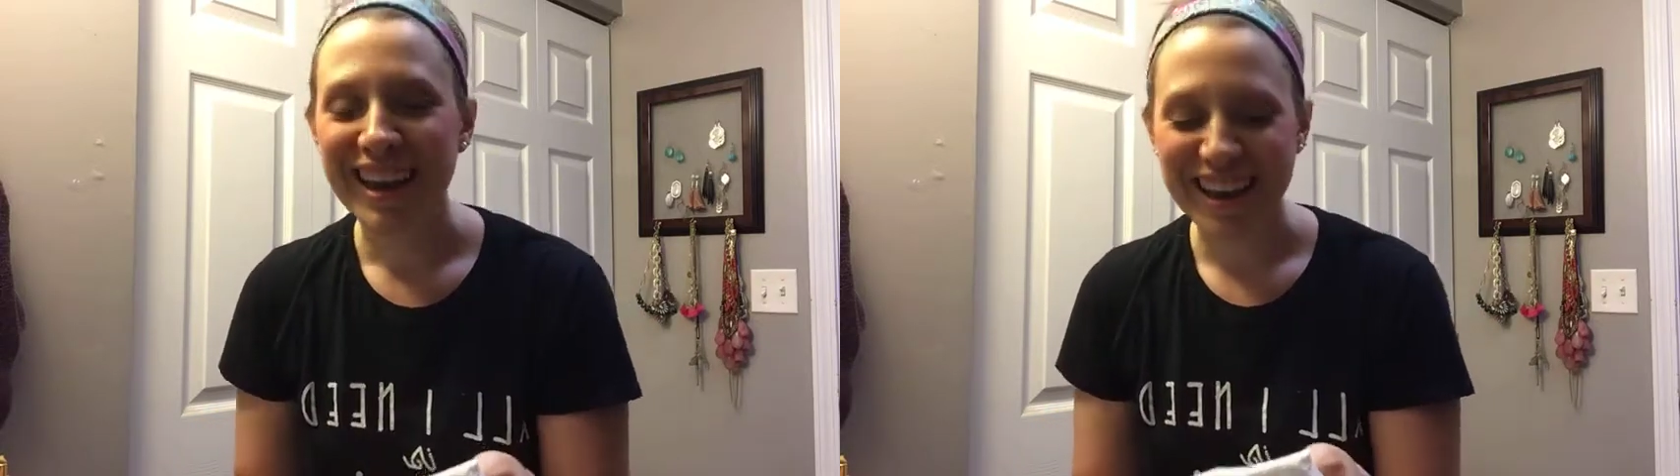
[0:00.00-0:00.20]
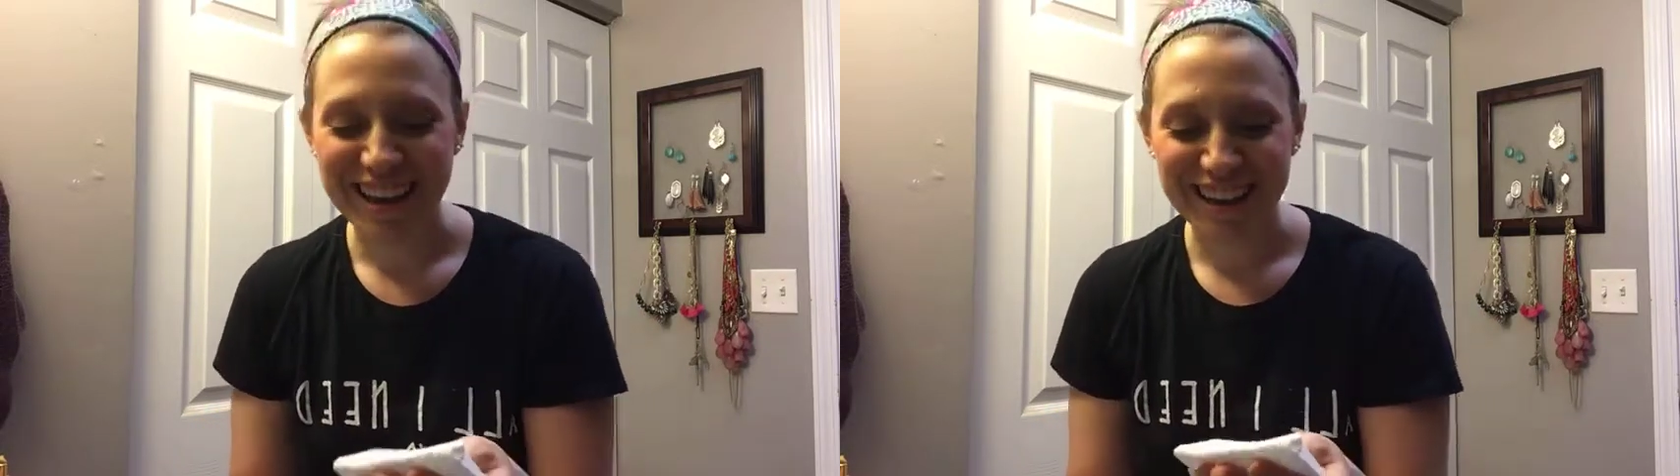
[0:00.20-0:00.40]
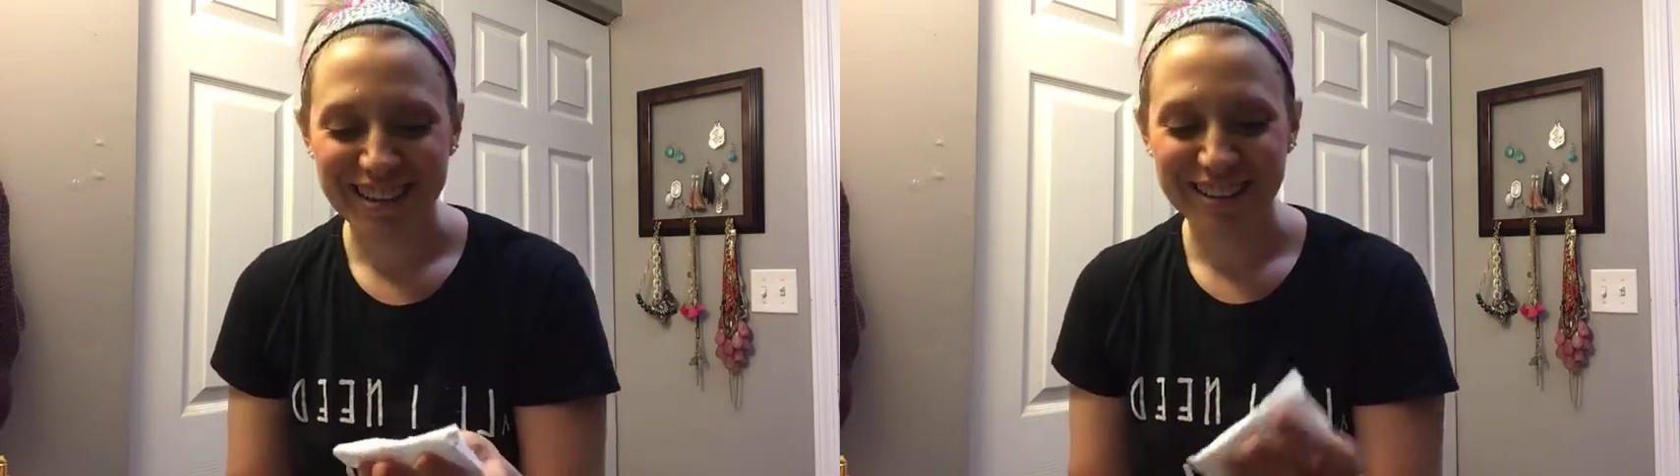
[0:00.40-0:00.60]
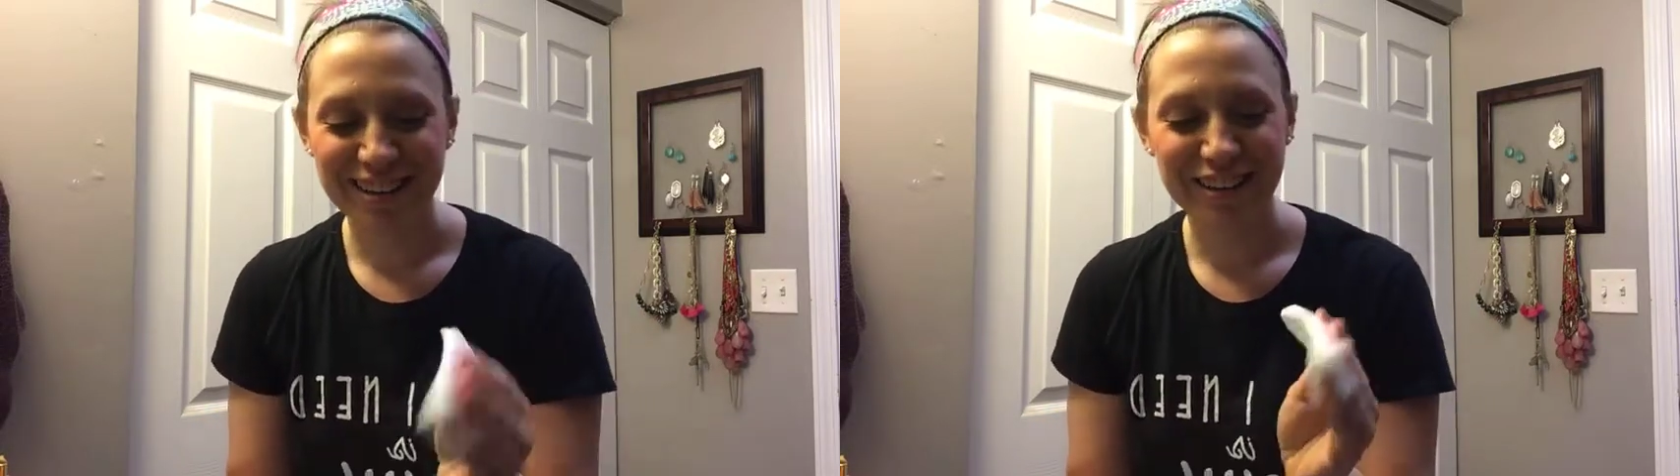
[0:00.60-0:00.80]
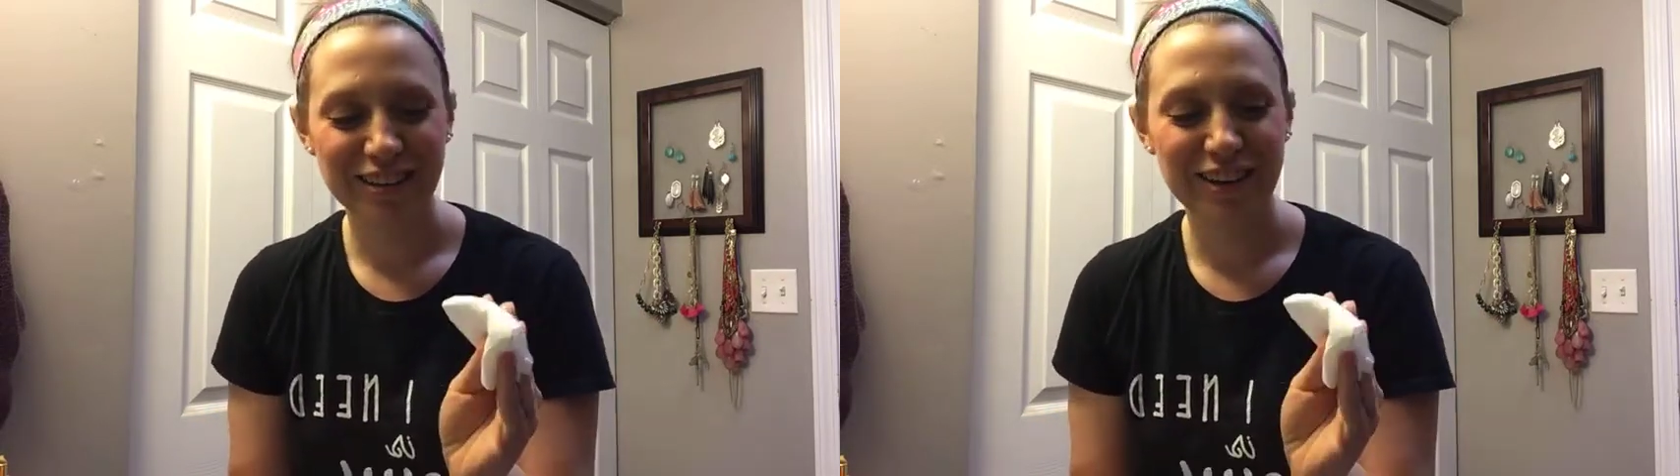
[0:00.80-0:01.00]
And
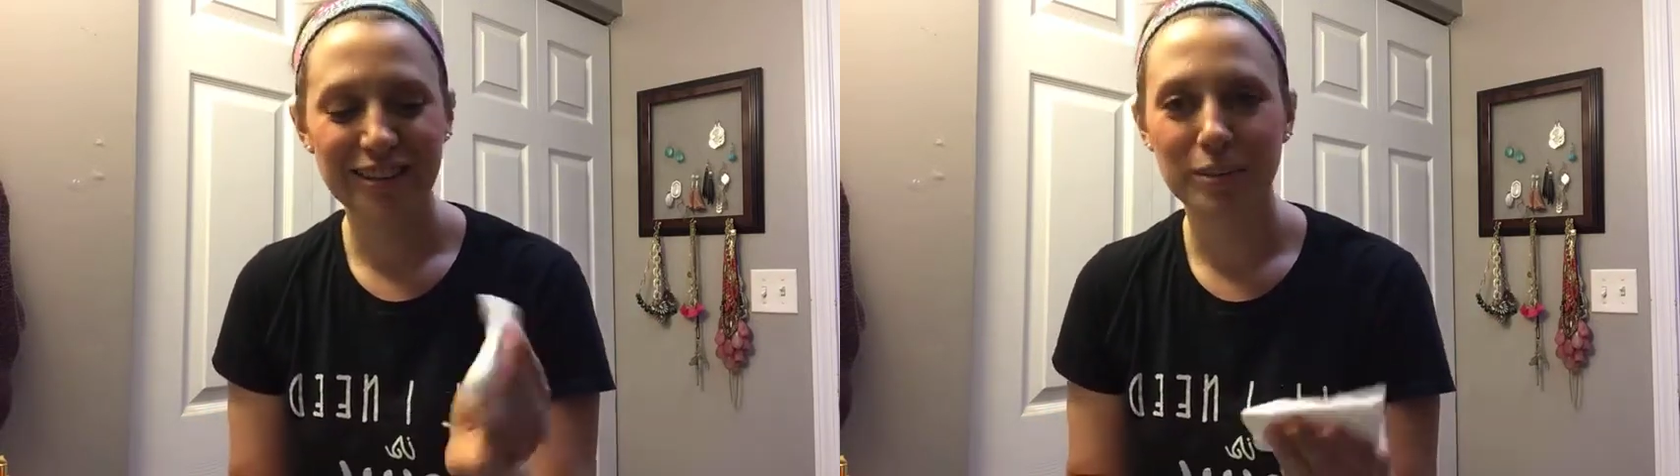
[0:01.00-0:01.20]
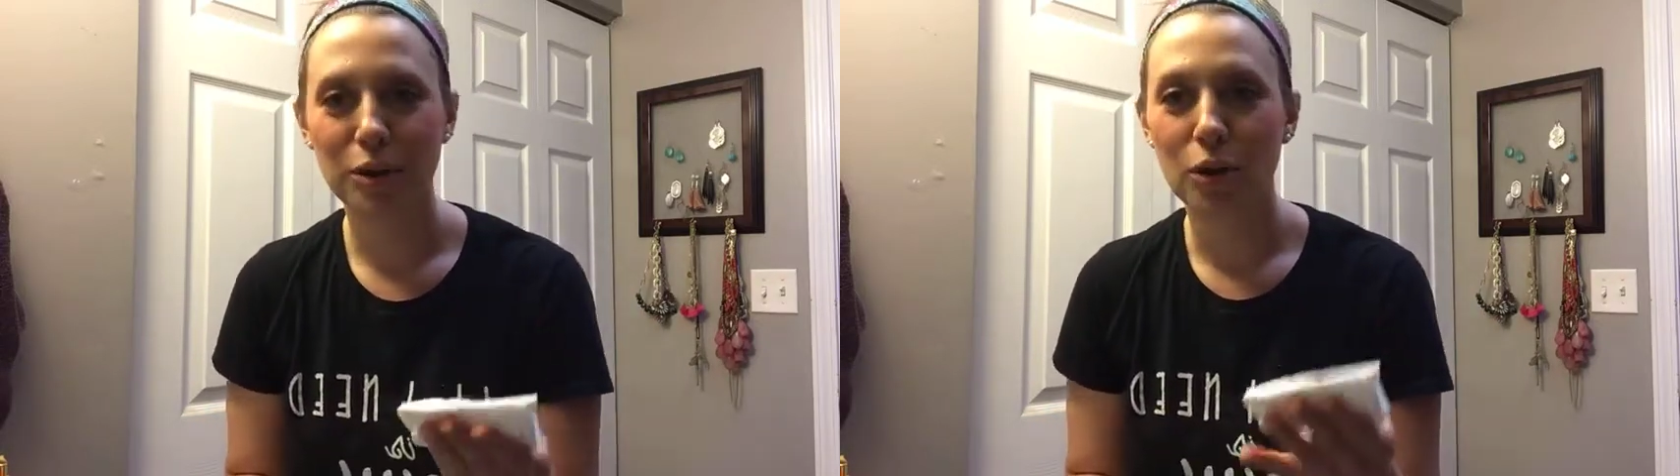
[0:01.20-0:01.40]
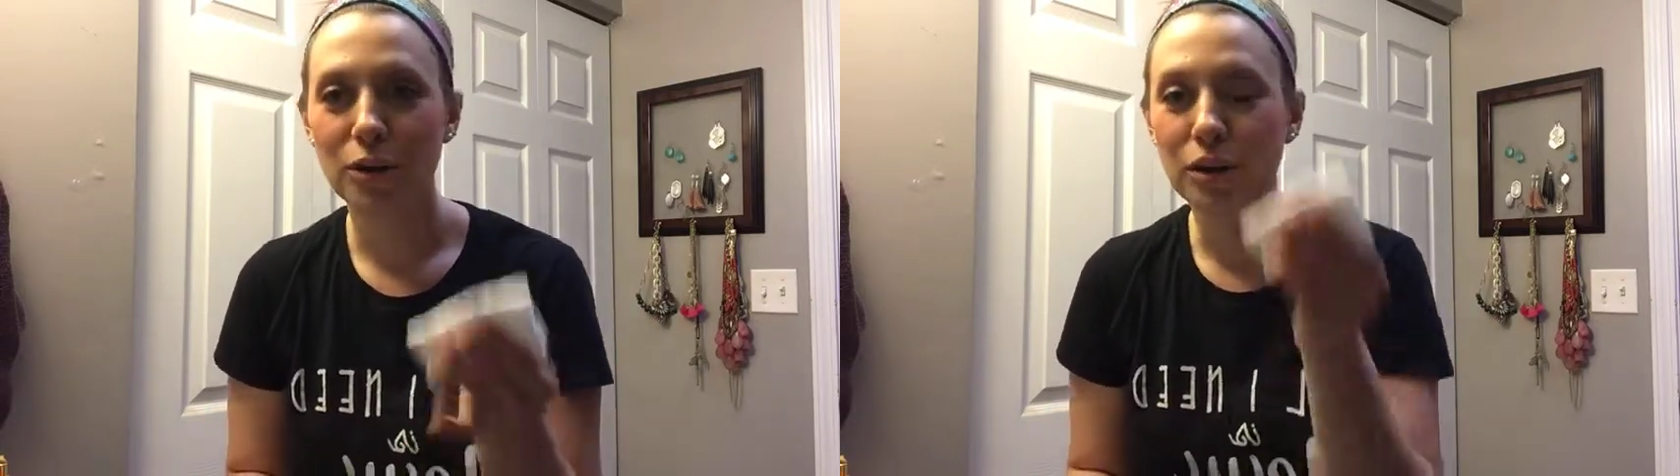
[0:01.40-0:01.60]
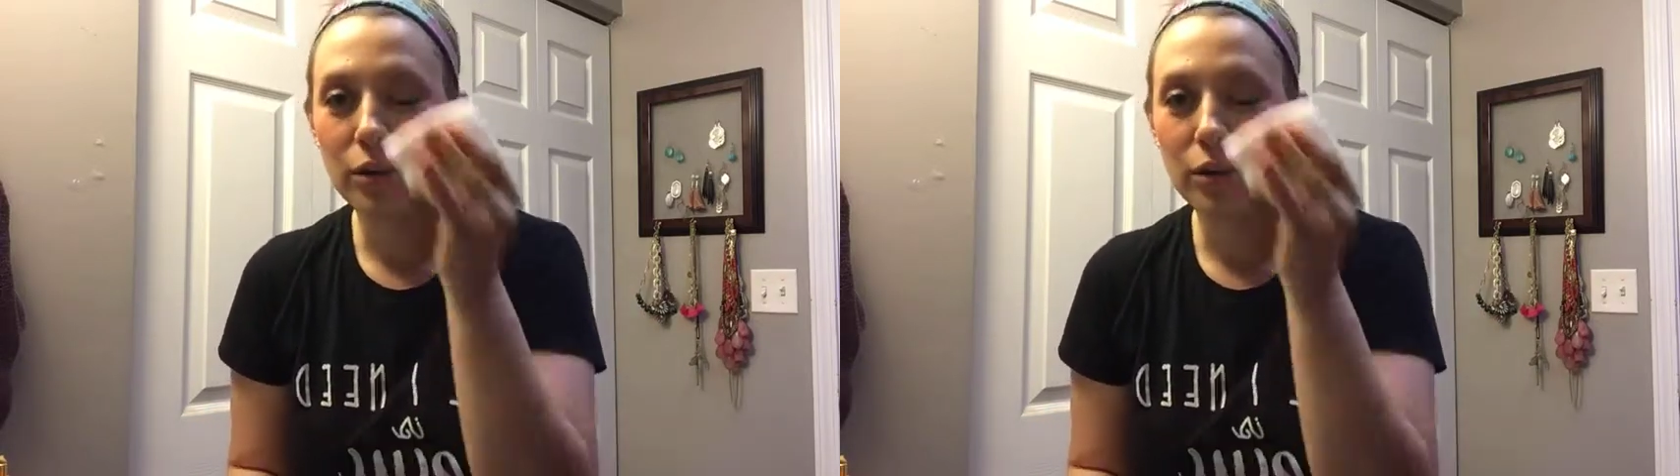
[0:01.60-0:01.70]
just get some coconut